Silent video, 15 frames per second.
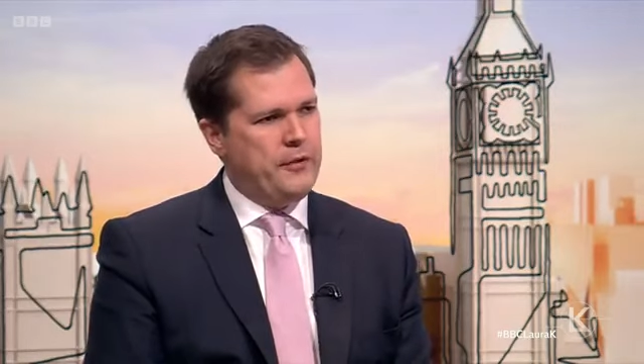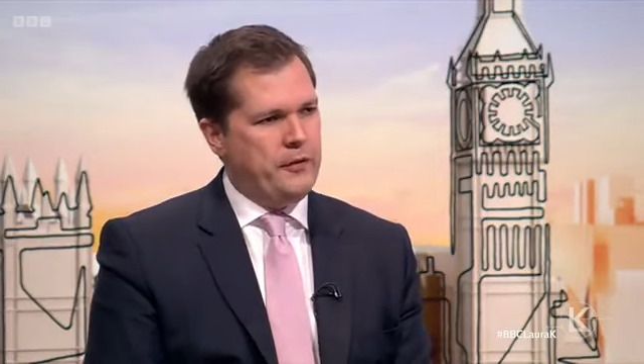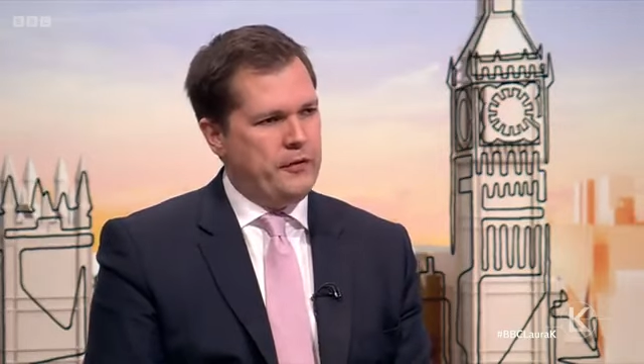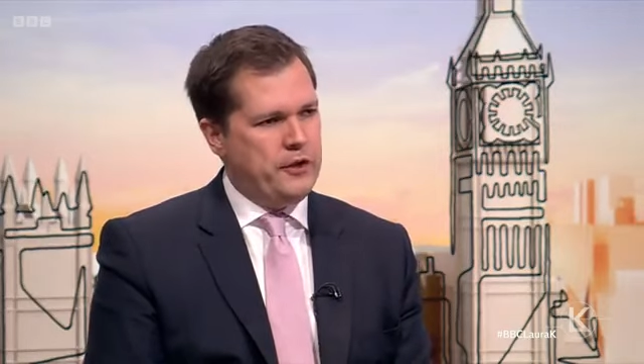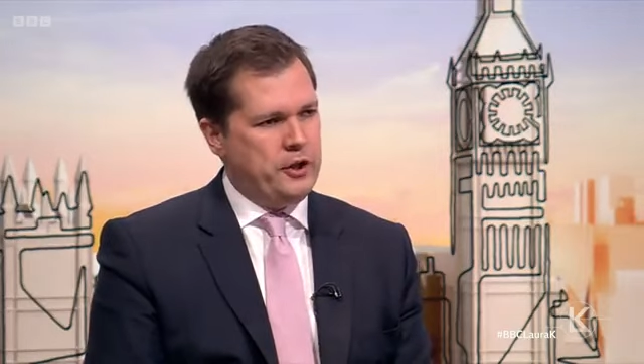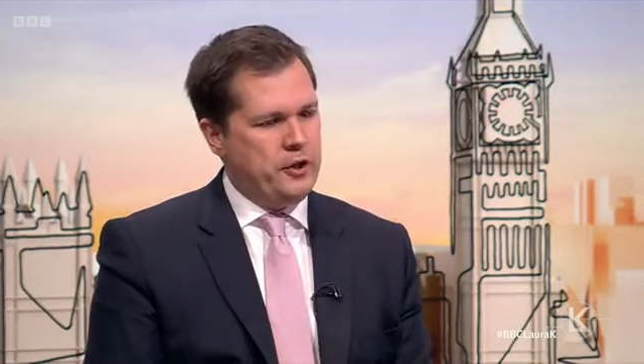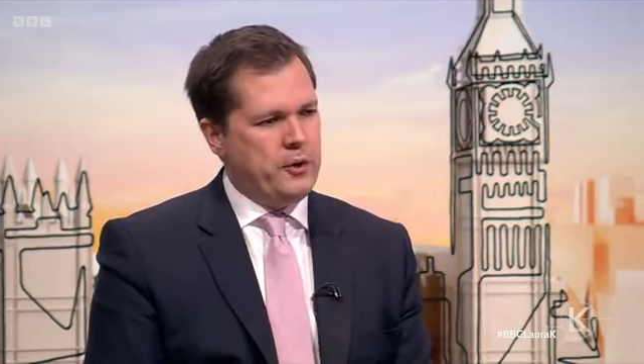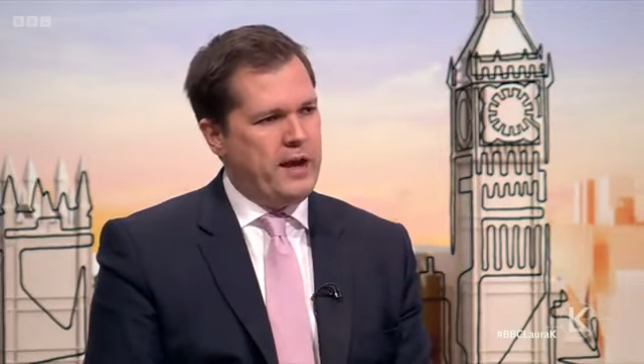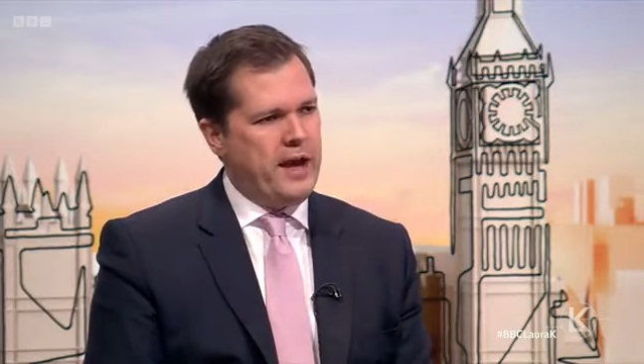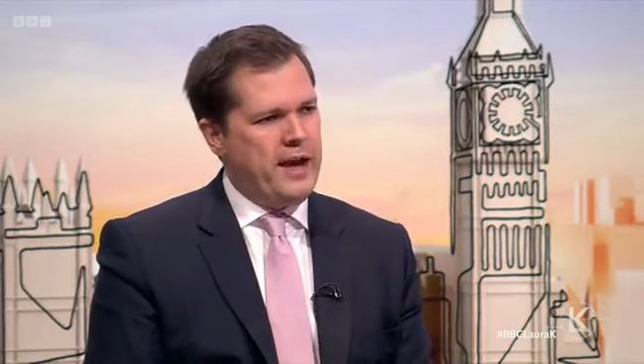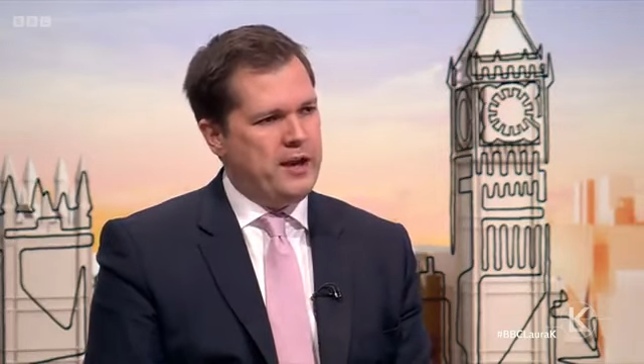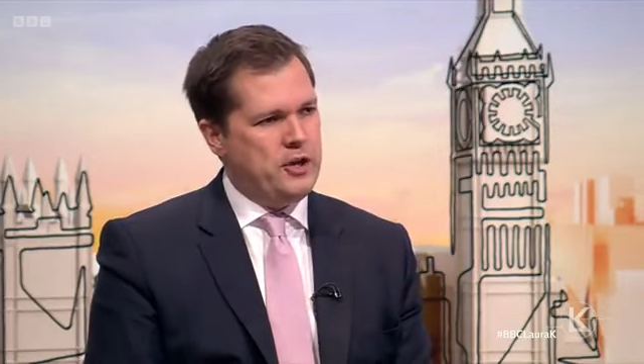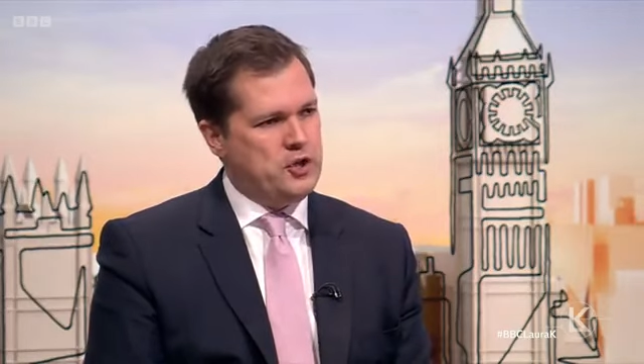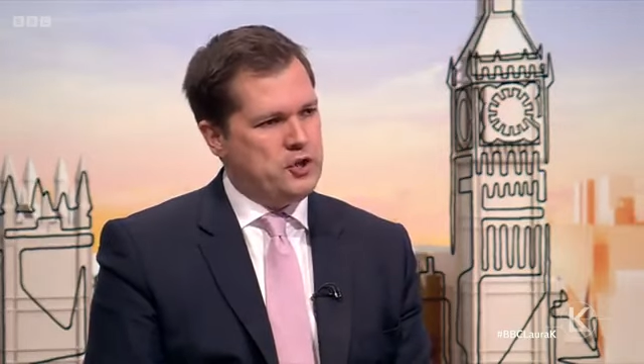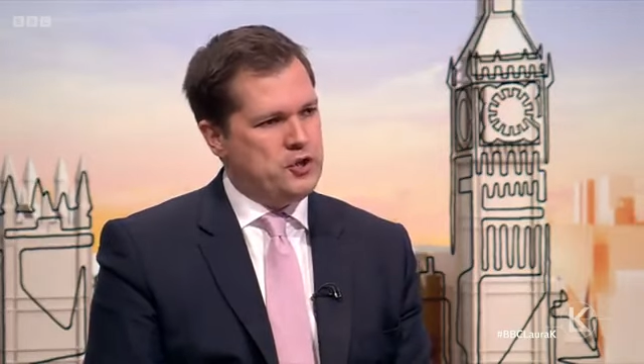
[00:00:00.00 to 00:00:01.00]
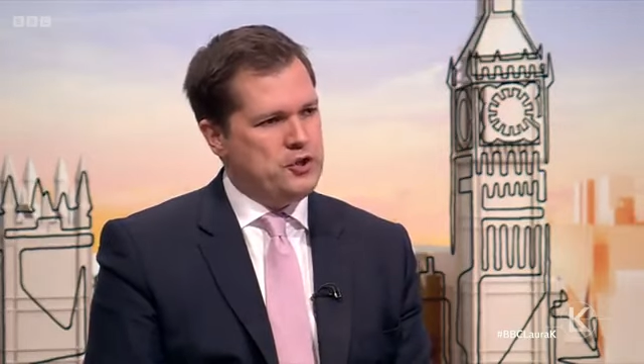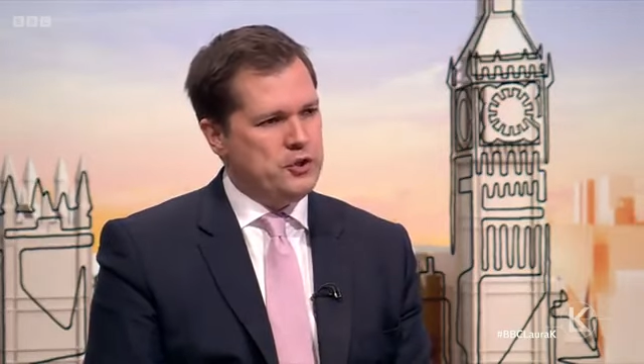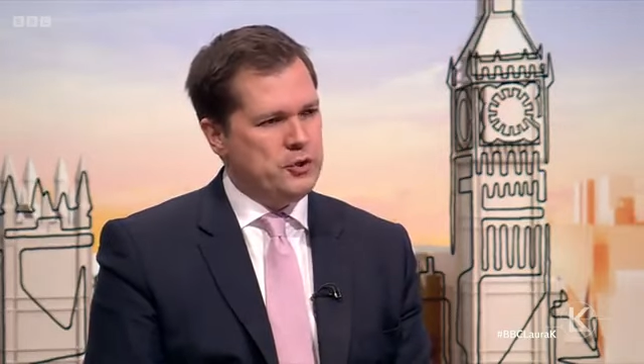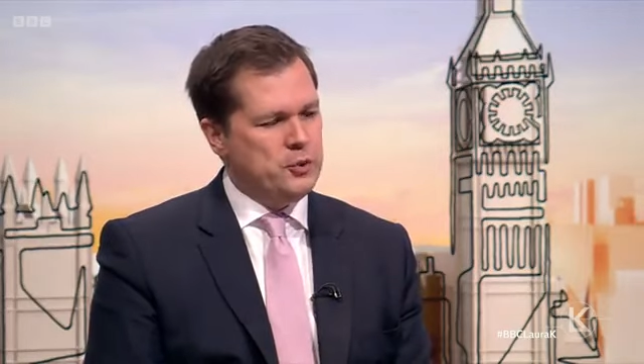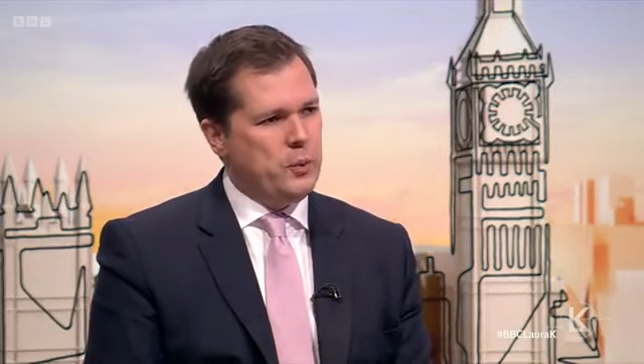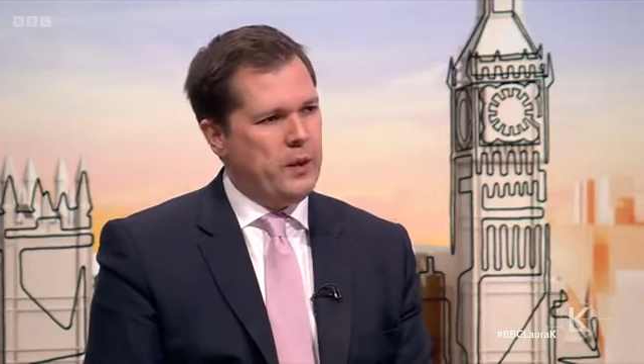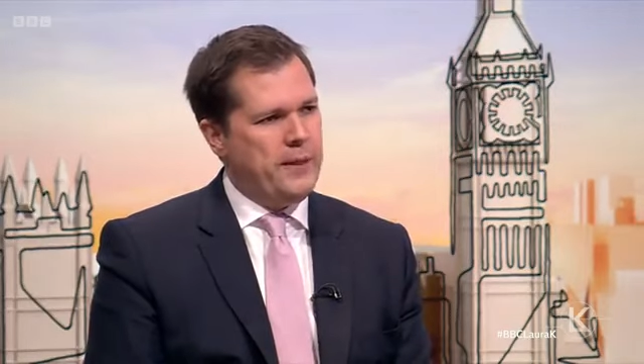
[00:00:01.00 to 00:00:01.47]
that the UK should
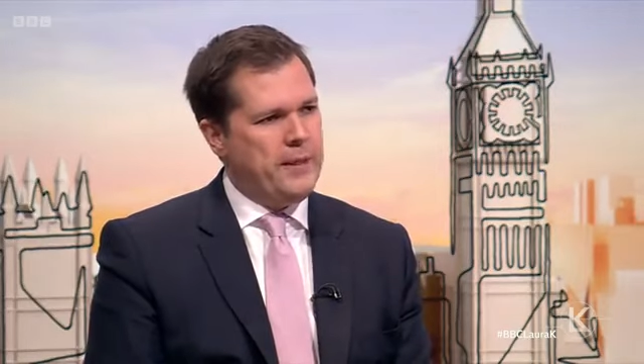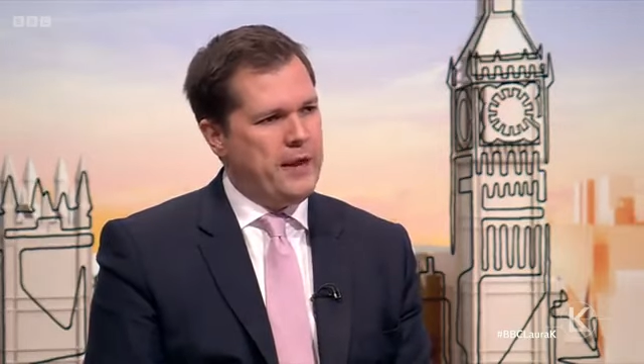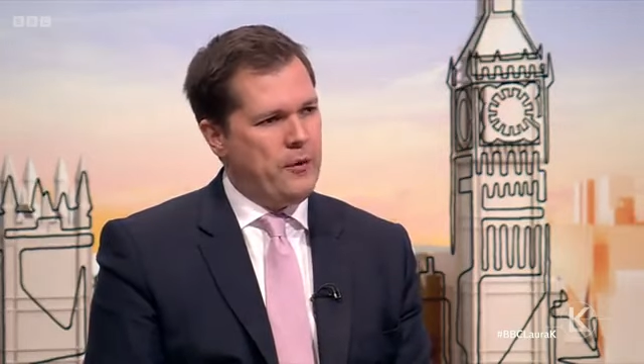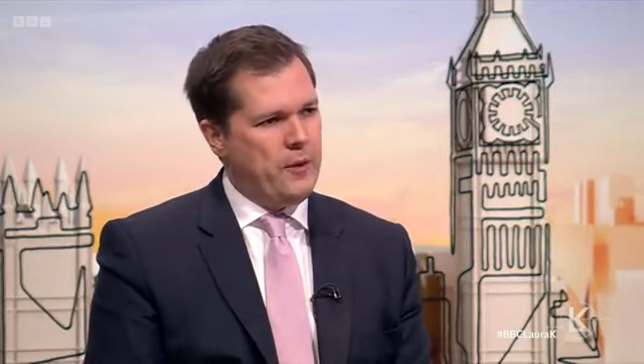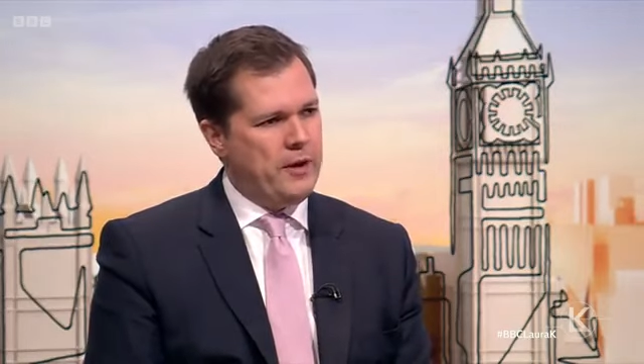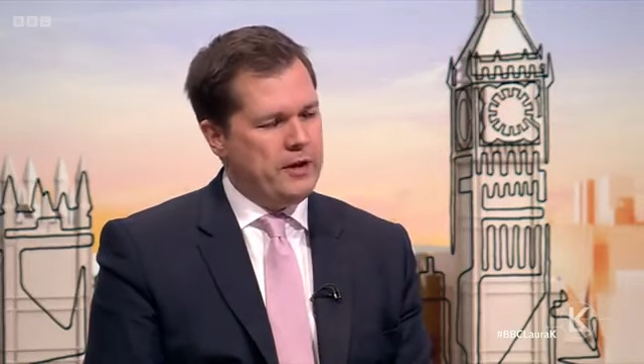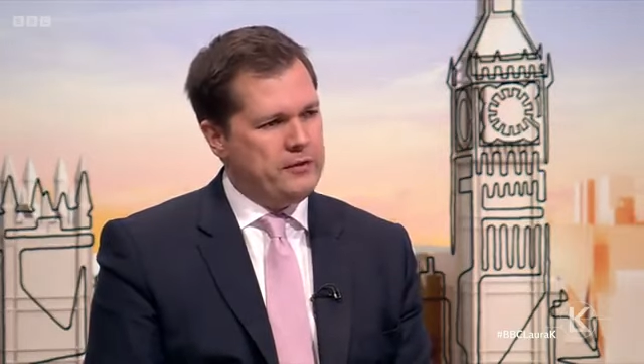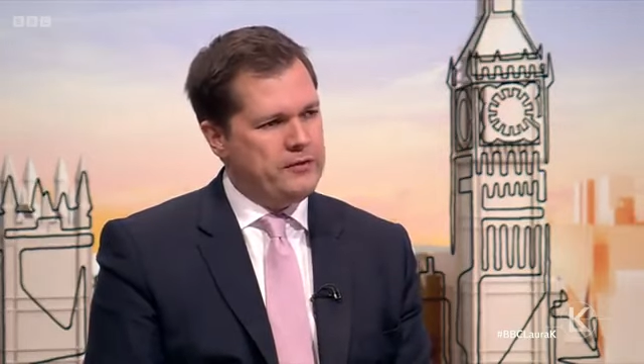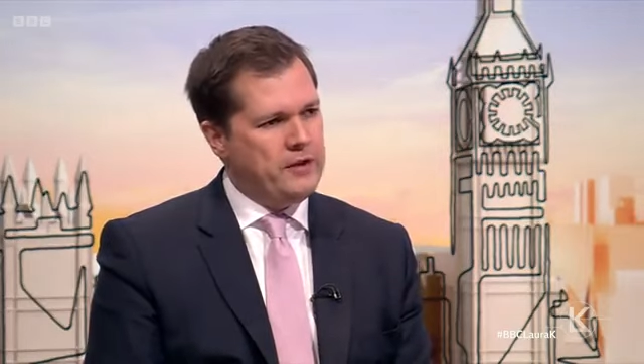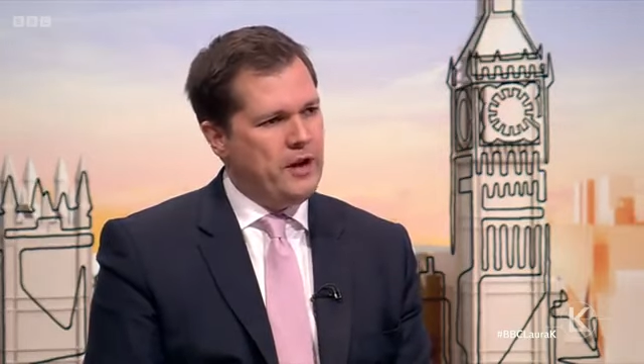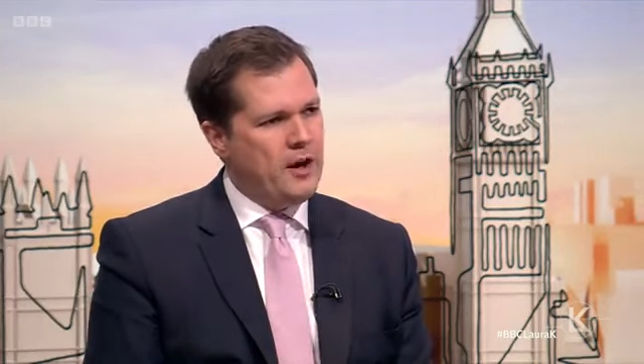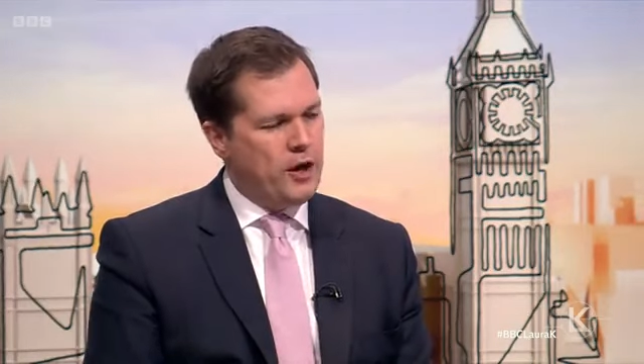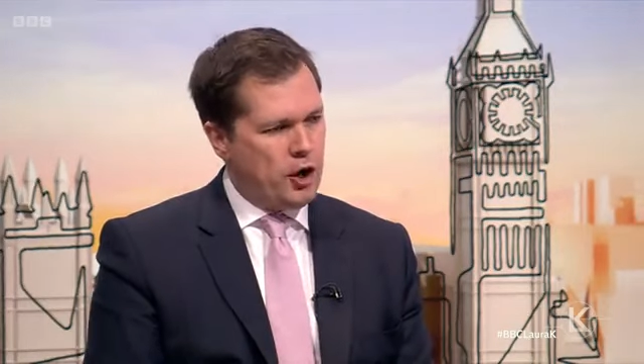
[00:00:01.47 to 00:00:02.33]
do when there is